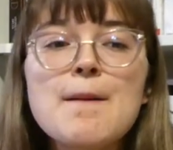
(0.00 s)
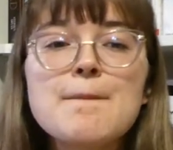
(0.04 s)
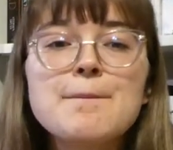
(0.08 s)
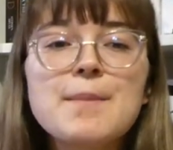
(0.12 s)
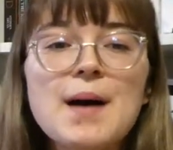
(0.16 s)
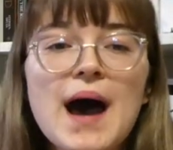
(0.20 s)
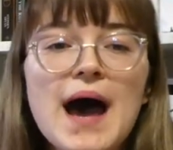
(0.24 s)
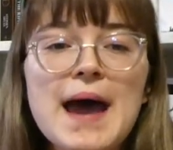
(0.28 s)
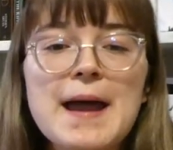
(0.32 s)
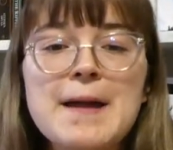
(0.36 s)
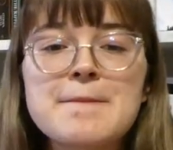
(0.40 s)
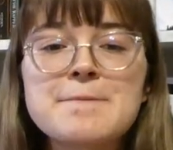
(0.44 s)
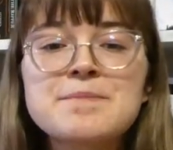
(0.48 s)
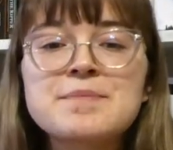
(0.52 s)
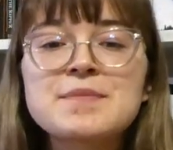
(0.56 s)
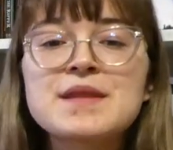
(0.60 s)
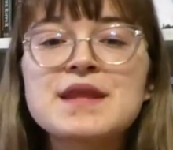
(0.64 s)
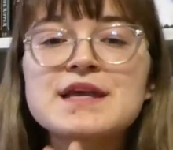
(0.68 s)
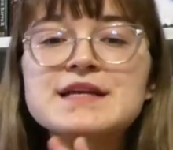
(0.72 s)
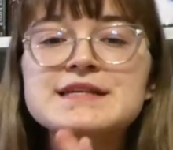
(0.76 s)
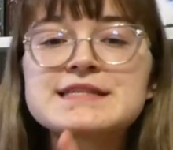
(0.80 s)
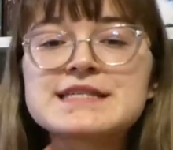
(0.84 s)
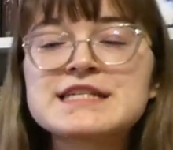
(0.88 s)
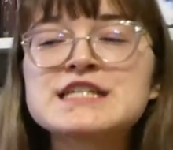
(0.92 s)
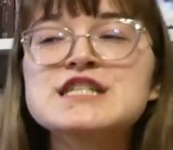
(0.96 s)
But
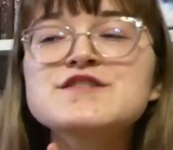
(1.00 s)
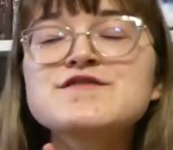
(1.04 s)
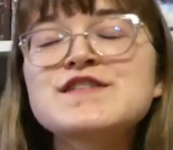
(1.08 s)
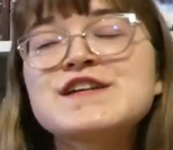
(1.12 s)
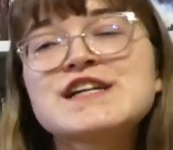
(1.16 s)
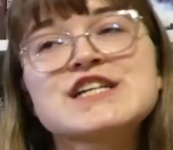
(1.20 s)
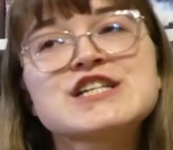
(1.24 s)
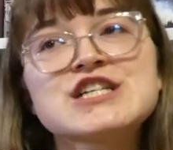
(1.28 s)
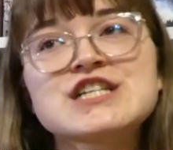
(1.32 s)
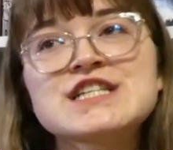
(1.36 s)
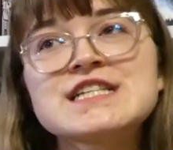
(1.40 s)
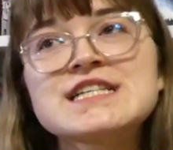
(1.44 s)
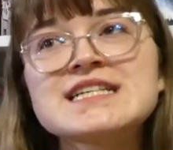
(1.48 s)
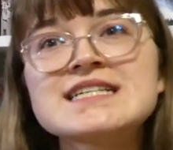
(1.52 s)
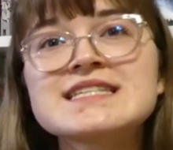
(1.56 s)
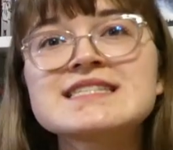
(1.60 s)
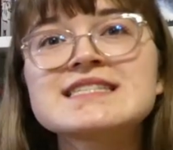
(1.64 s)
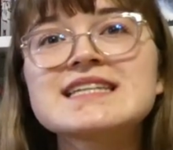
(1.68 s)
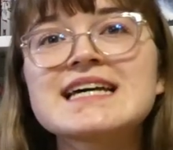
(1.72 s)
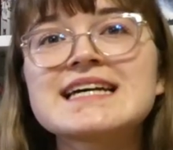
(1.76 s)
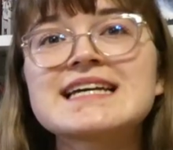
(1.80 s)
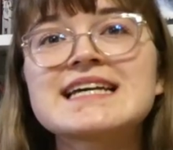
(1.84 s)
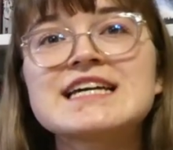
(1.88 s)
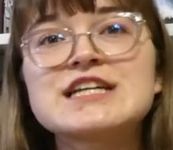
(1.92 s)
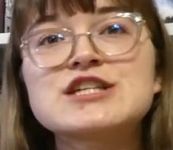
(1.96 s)
since finishing this
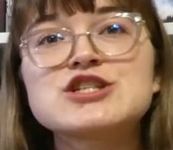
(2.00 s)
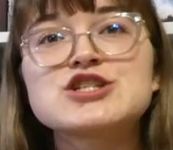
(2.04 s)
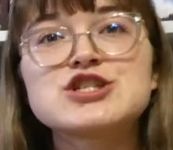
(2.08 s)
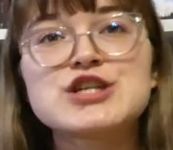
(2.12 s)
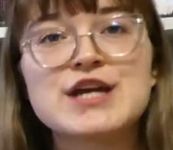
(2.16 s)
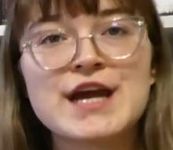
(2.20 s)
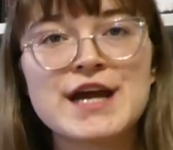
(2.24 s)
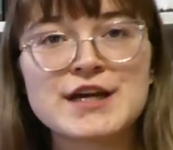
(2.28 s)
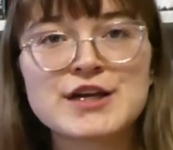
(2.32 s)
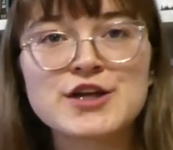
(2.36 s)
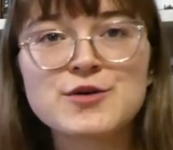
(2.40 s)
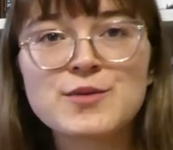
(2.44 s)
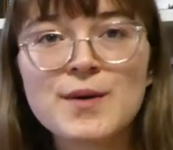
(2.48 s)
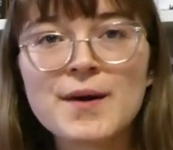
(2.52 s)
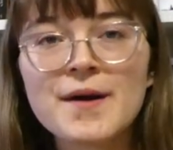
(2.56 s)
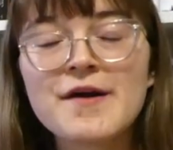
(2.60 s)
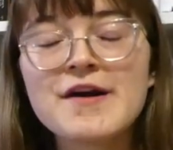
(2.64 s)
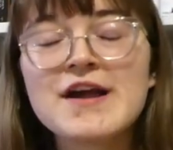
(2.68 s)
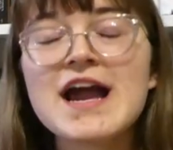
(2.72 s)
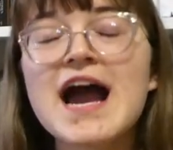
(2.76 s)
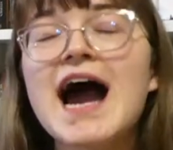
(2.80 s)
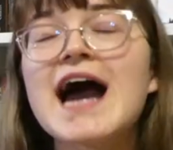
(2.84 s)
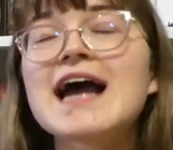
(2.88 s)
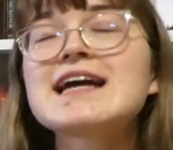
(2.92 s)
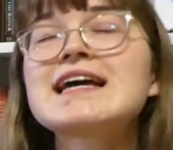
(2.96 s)
like in
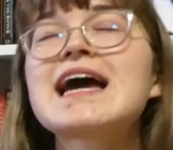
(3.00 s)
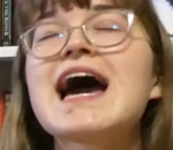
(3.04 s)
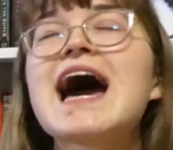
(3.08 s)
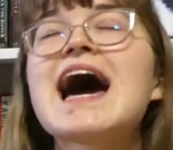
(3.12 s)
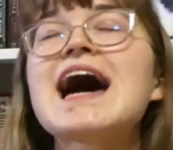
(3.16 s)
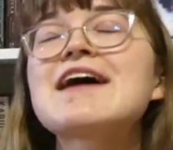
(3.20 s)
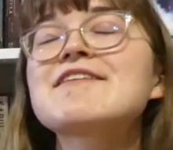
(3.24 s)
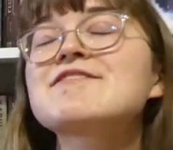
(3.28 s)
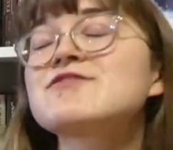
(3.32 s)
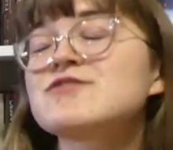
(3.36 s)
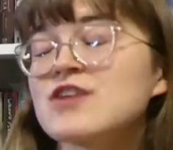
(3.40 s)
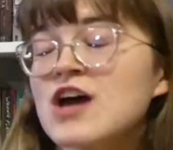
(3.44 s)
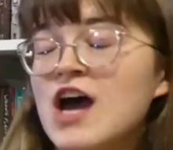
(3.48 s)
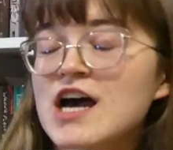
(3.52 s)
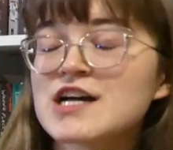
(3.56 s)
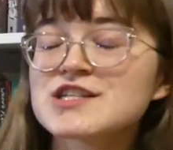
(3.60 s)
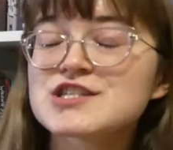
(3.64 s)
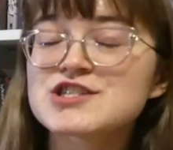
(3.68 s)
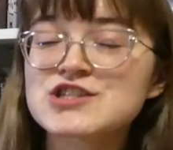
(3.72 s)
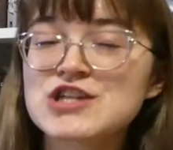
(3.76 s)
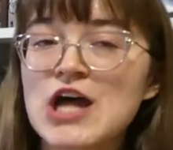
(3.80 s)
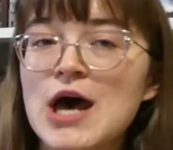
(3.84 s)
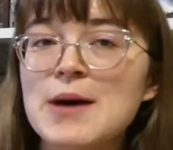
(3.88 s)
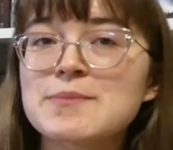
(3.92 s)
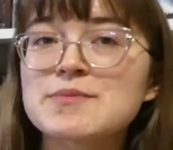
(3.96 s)
January, I have not
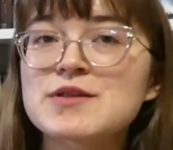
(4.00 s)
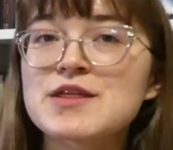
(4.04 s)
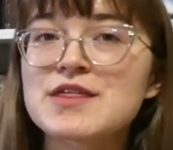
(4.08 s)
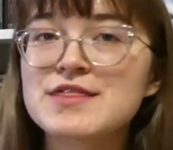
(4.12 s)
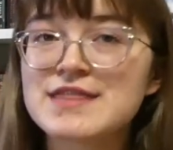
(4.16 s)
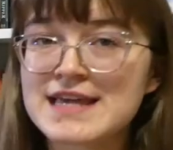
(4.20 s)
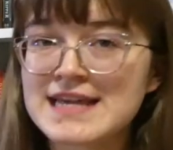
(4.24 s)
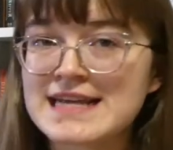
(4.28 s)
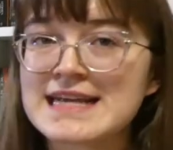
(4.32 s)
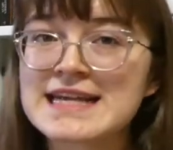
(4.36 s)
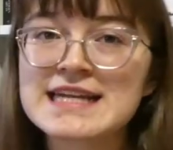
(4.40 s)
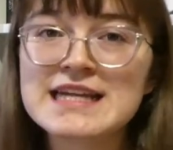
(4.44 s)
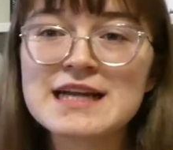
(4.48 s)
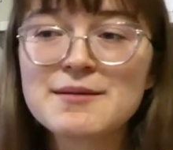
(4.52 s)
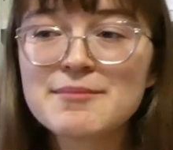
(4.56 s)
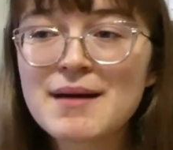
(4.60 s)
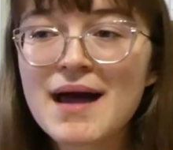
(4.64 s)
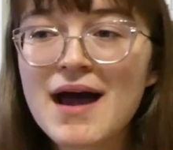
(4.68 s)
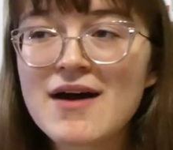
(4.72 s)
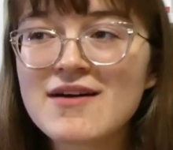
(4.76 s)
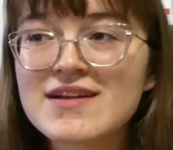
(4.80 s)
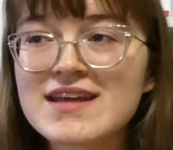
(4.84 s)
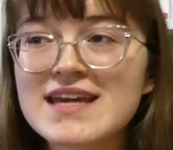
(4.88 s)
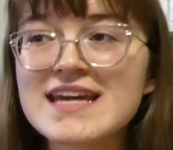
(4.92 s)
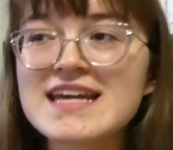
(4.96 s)
stopped thinking
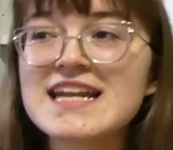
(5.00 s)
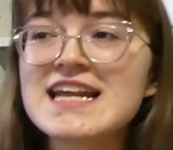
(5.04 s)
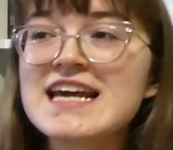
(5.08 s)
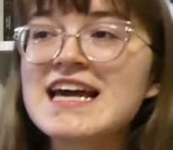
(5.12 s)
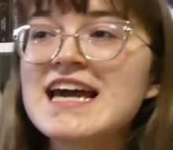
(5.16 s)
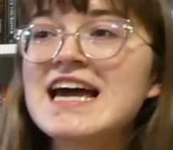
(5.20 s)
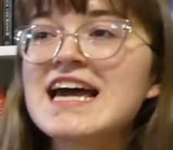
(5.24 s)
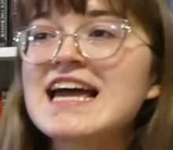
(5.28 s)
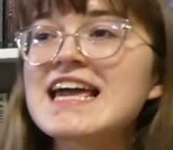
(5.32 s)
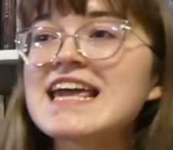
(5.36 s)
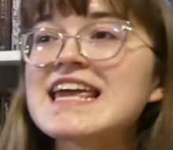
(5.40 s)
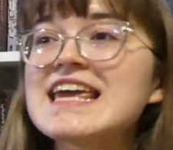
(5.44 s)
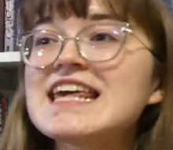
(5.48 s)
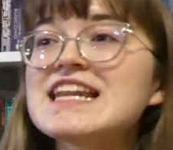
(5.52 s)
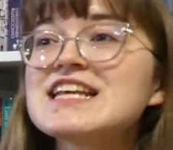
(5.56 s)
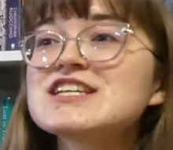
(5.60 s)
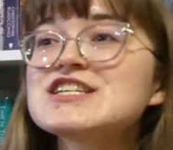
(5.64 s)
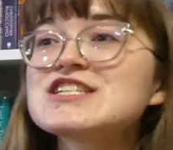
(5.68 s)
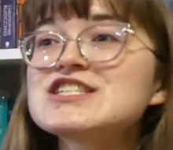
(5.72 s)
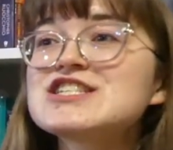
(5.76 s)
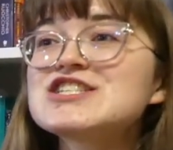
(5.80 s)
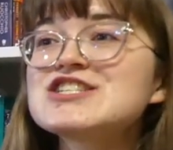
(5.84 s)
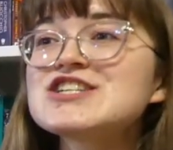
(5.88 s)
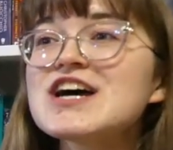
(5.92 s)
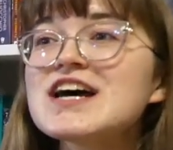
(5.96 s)
about it. It
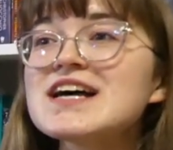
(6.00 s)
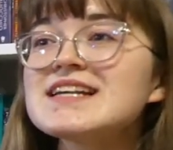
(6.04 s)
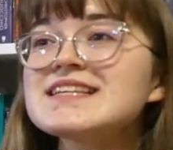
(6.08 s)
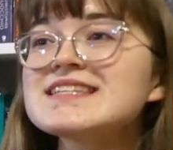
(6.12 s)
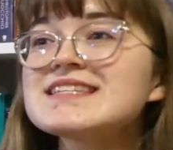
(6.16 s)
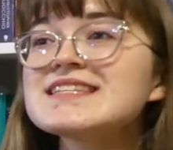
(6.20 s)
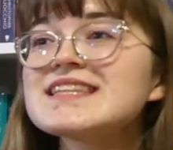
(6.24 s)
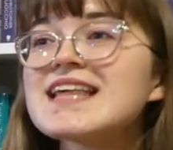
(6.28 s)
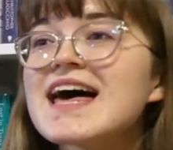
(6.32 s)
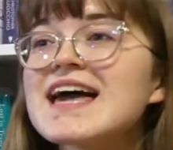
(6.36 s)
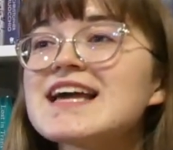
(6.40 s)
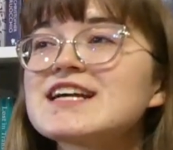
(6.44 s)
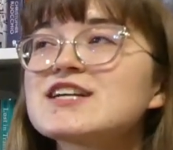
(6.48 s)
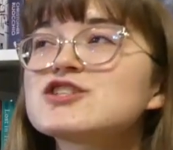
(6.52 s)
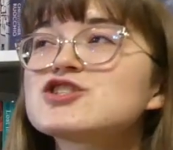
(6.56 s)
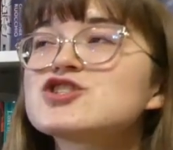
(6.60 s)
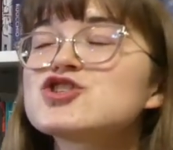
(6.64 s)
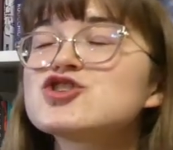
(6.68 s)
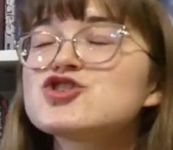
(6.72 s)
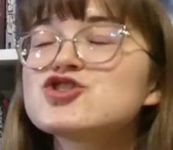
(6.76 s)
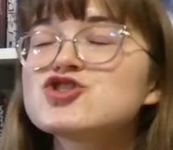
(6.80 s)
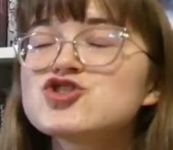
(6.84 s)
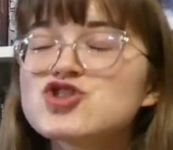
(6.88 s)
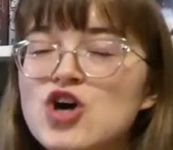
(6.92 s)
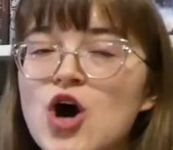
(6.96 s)
is just like
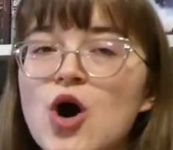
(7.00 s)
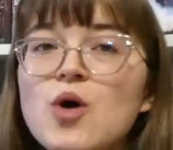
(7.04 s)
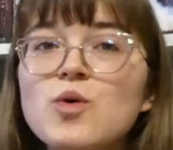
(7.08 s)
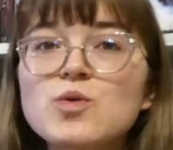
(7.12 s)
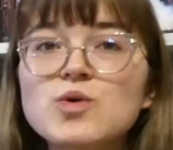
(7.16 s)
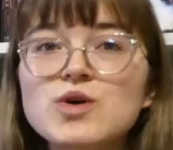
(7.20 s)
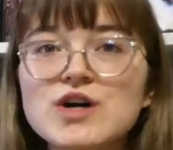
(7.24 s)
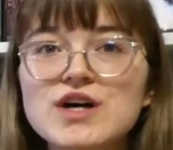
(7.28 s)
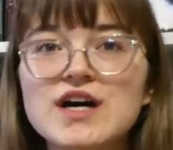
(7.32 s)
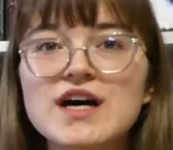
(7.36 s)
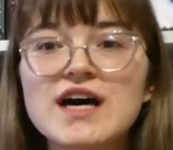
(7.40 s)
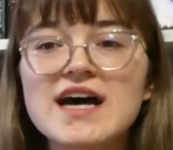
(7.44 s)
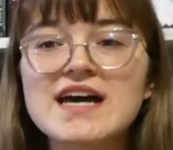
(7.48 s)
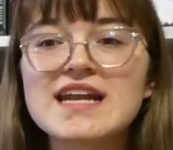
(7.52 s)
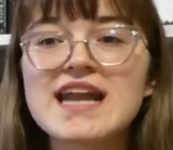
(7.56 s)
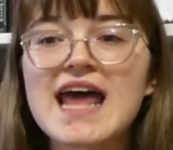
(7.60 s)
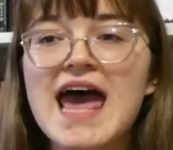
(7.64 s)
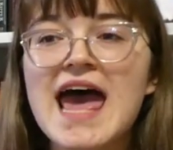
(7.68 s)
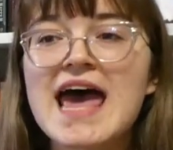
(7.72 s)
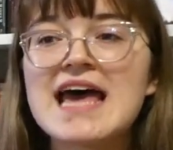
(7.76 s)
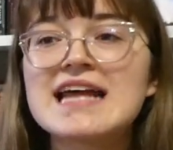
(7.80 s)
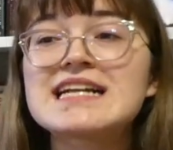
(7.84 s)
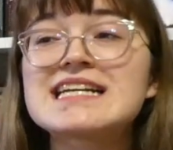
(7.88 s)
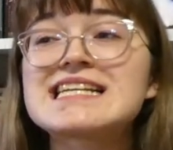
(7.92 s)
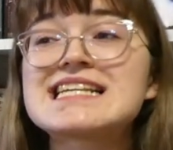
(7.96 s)
so good,
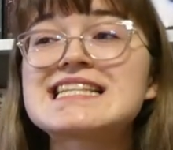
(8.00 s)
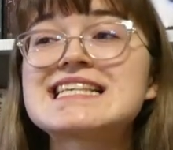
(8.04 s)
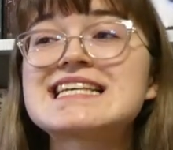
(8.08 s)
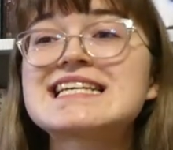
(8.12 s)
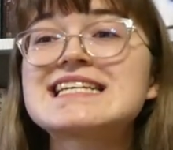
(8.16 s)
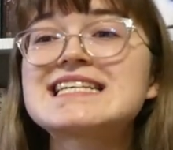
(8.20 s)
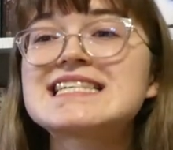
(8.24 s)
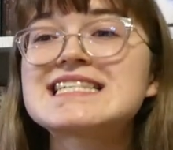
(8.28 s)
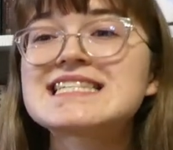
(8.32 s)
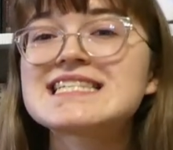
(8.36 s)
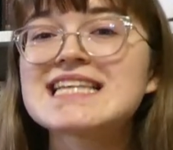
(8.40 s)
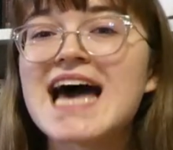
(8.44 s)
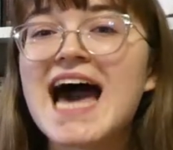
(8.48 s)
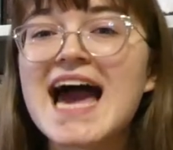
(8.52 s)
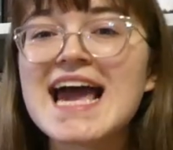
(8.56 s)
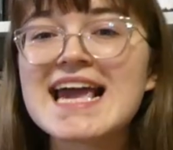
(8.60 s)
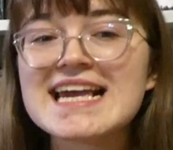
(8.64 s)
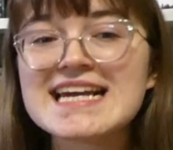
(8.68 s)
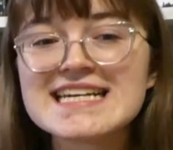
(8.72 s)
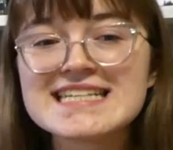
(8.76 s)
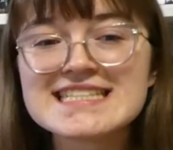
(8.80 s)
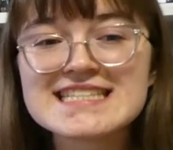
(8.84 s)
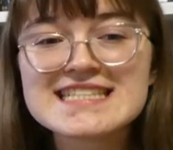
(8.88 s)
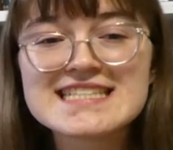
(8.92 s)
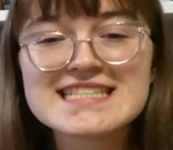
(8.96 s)
and the
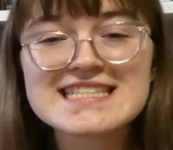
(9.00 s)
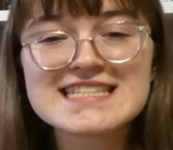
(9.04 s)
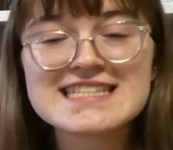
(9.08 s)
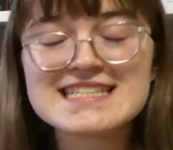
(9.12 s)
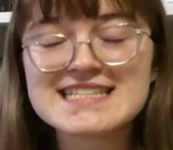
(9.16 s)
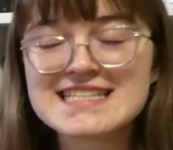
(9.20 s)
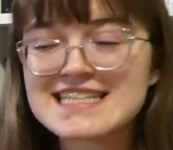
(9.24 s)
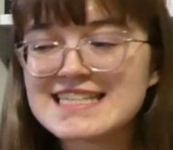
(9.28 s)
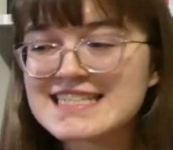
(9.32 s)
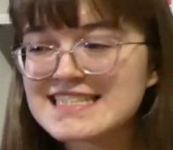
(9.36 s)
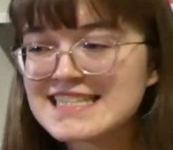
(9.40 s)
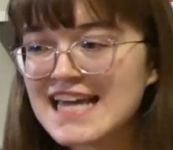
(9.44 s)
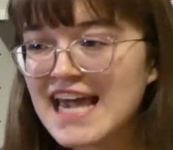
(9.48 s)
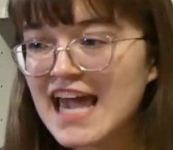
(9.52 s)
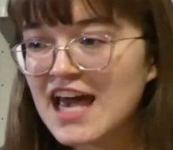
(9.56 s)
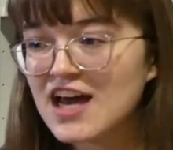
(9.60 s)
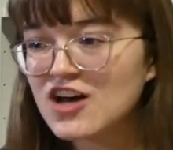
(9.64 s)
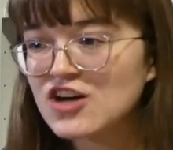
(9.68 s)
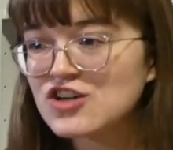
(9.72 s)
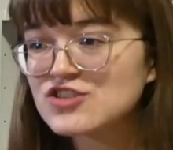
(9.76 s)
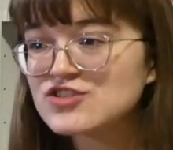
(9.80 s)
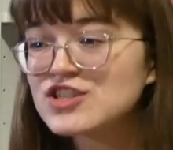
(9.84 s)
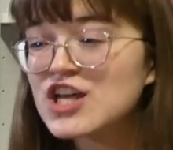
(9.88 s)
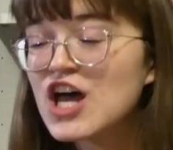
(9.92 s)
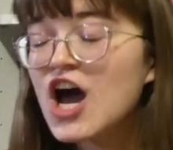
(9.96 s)
science
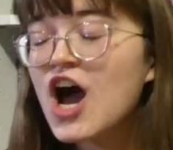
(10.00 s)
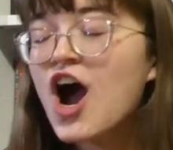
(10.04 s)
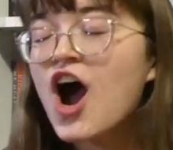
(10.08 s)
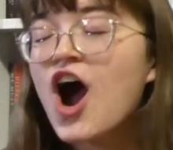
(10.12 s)
details